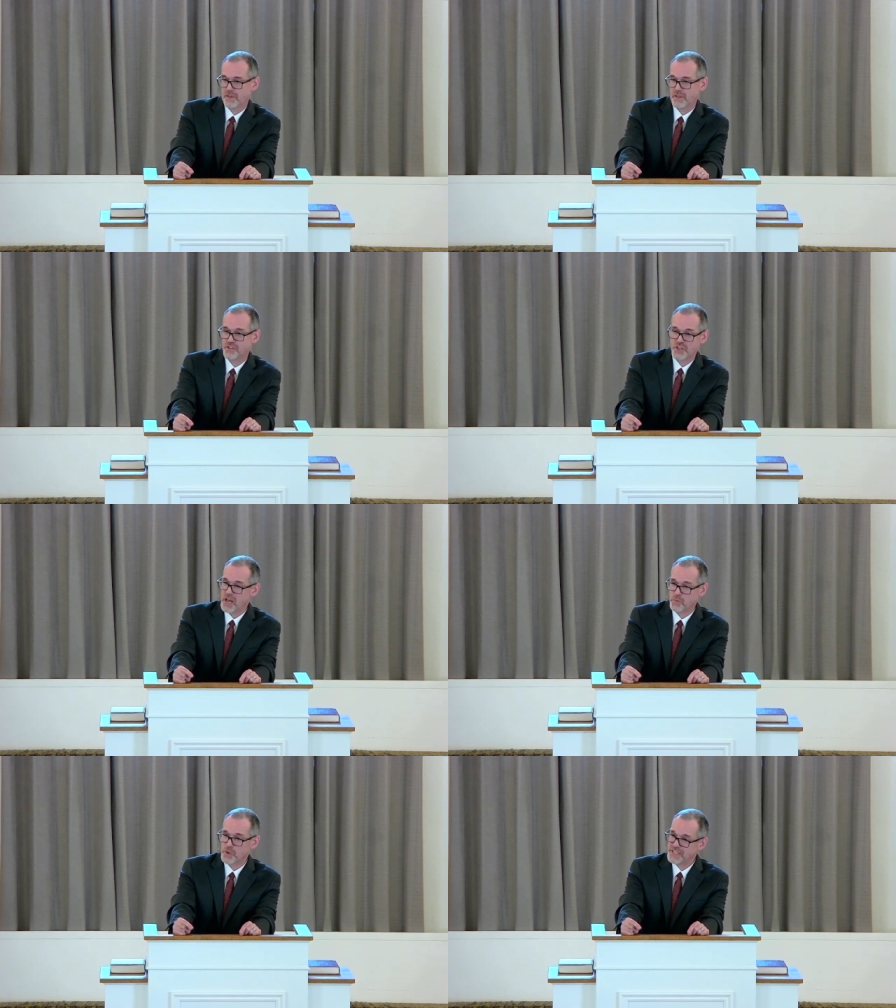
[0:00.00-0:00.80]
And
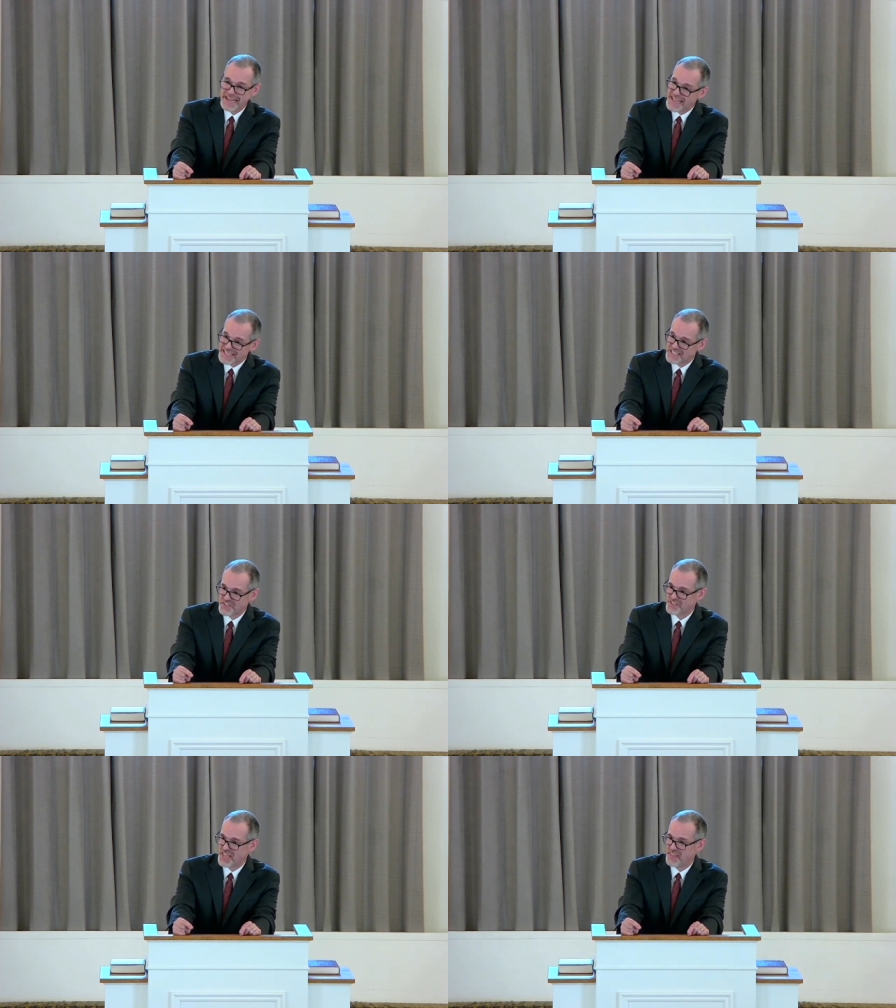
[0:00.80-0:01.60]
John would need to
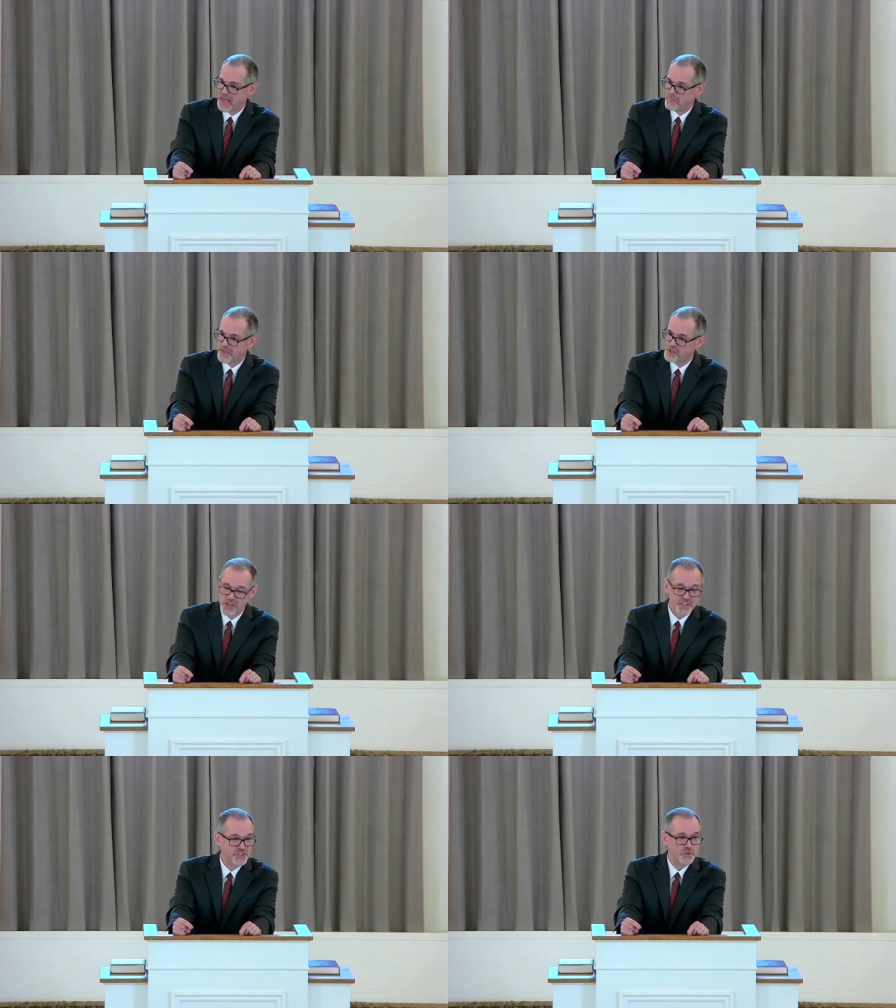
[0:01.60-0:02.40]
say that
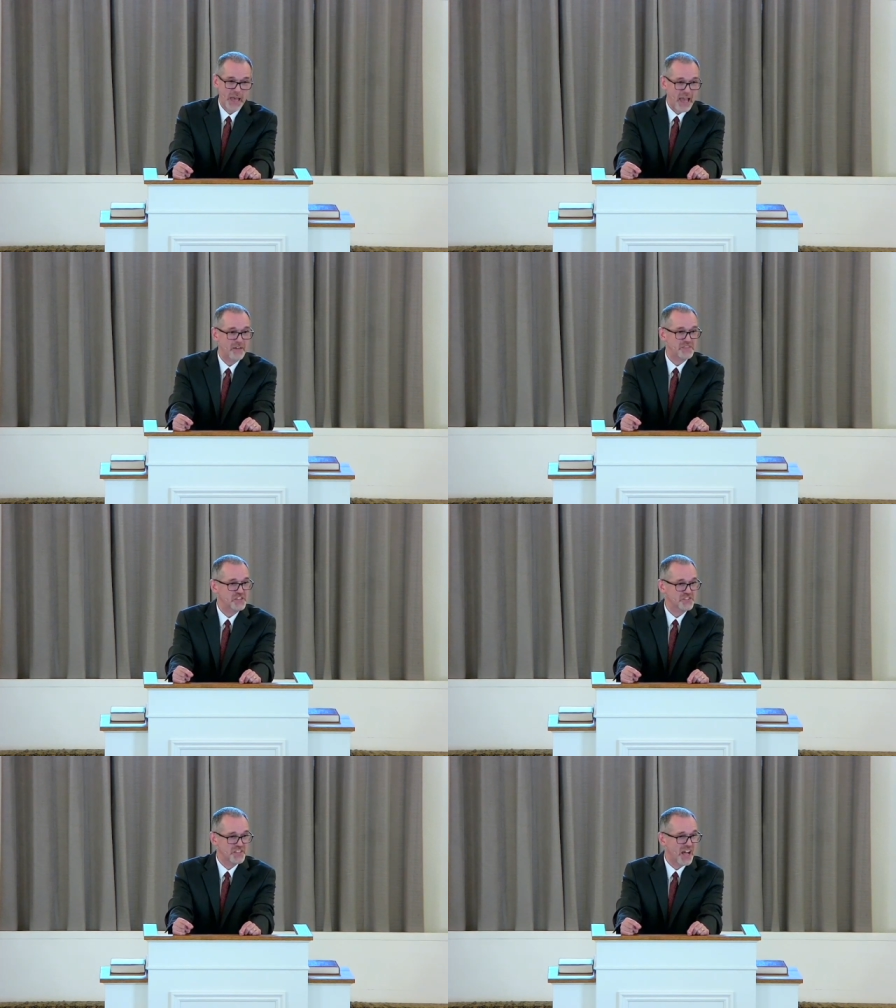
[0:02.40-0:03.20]
because you have
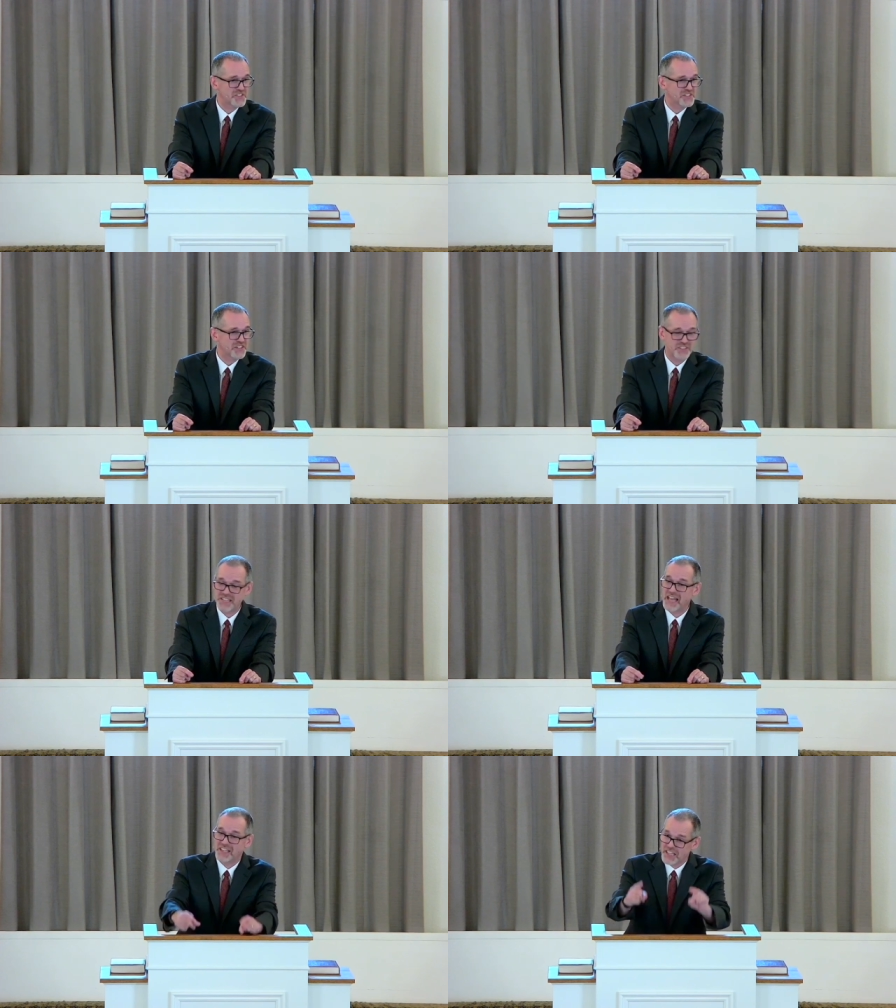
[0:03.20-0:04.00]
these Gnostics
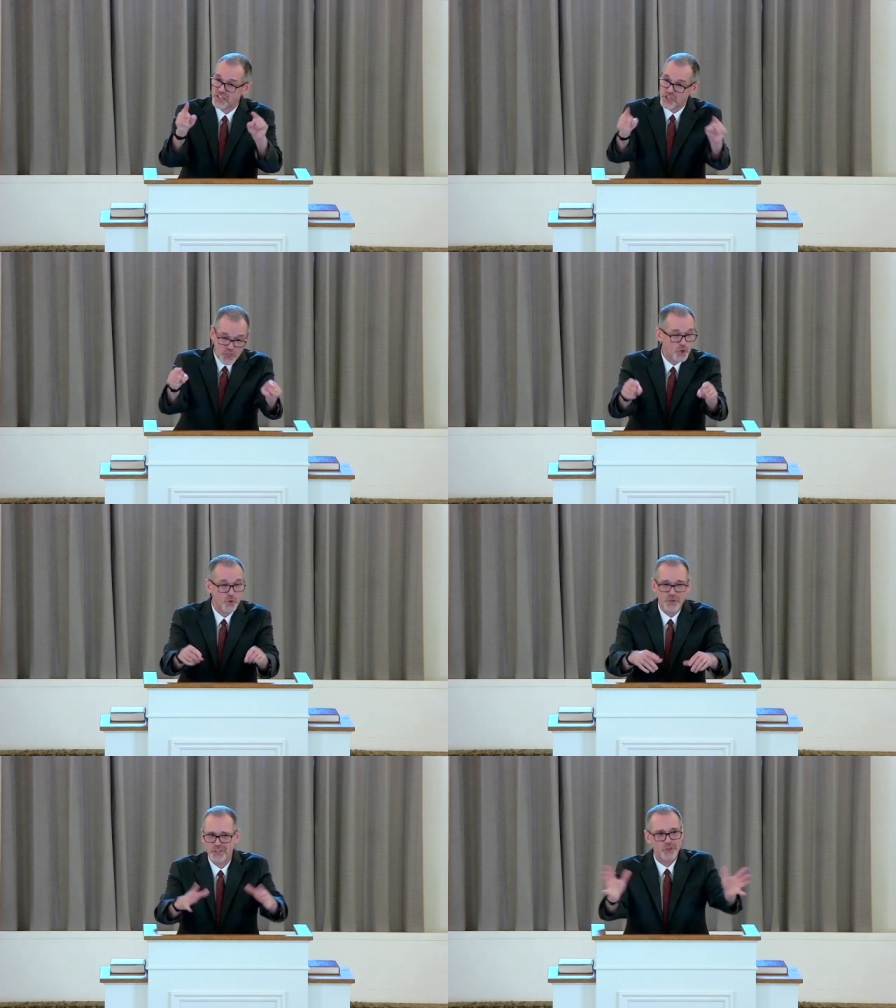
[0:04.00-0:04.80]
telling
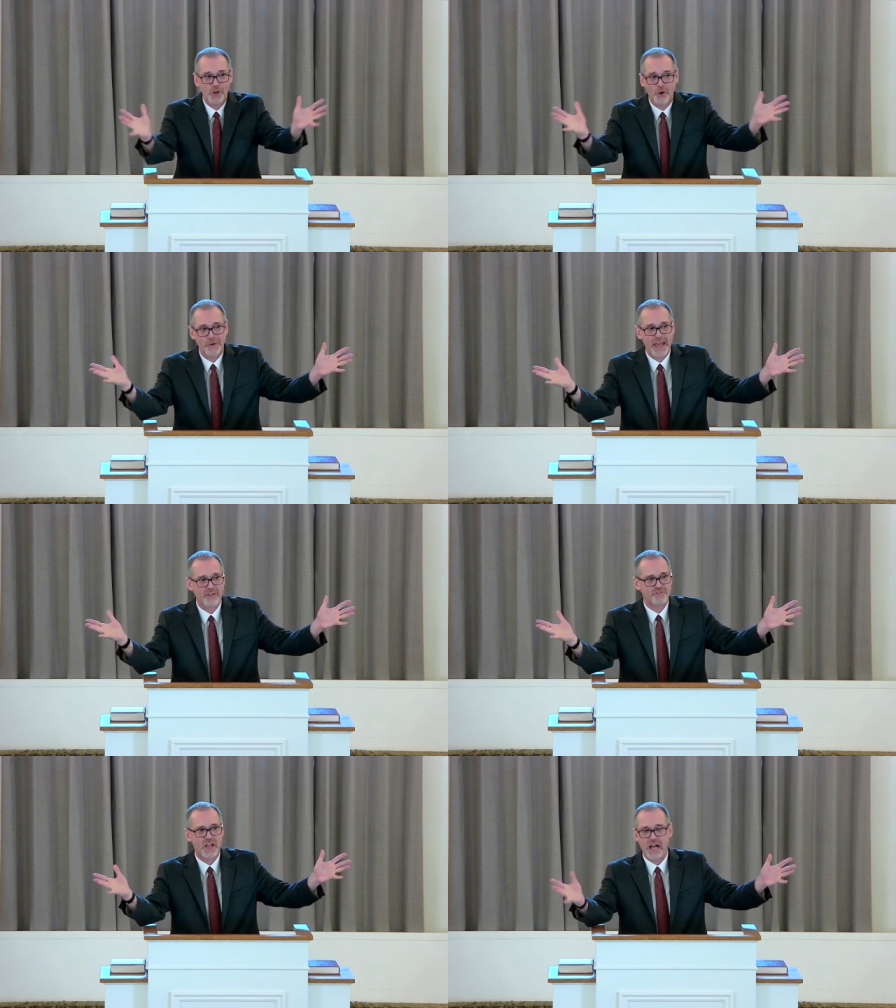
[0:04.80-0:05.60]
you you don't
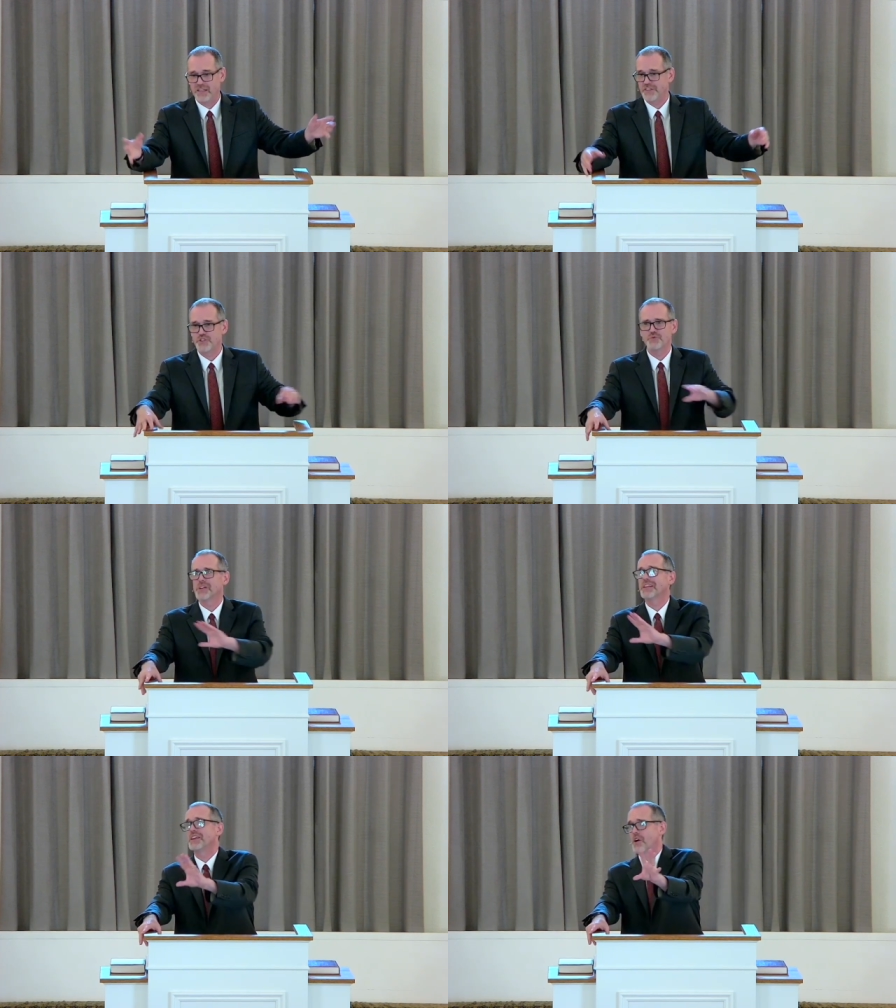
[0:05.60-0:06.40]
have knowledge, you
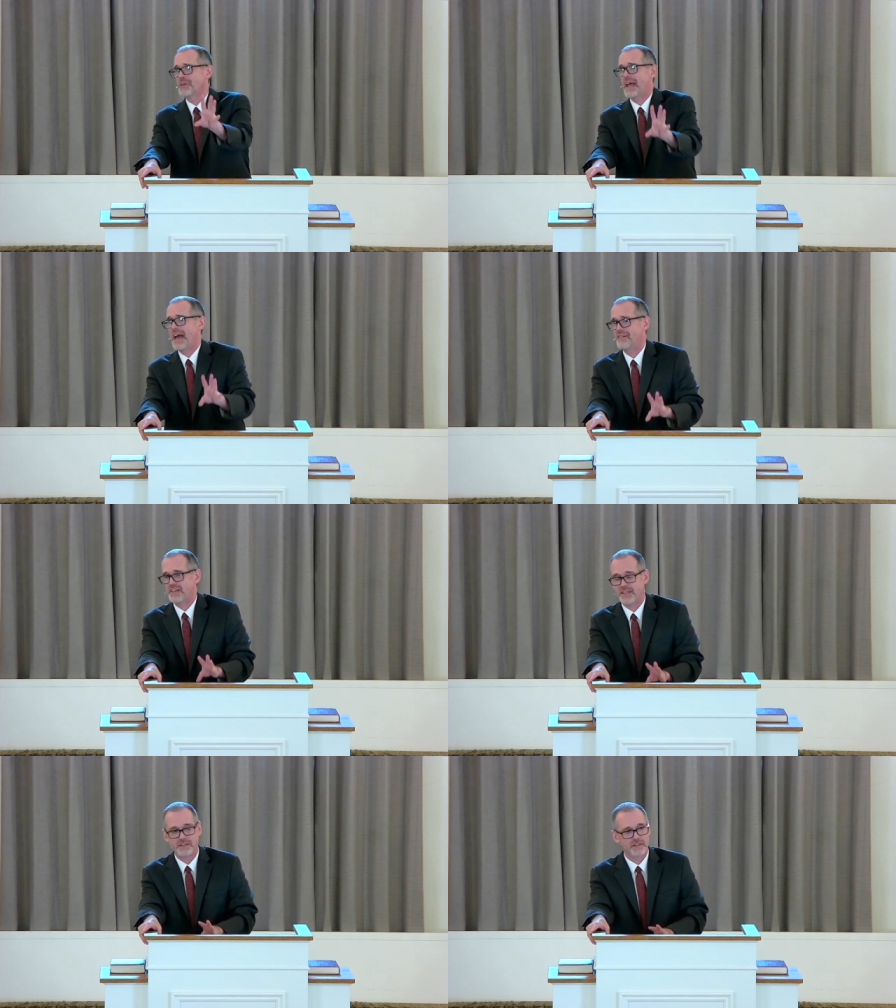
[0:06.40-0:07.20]
really don't have it.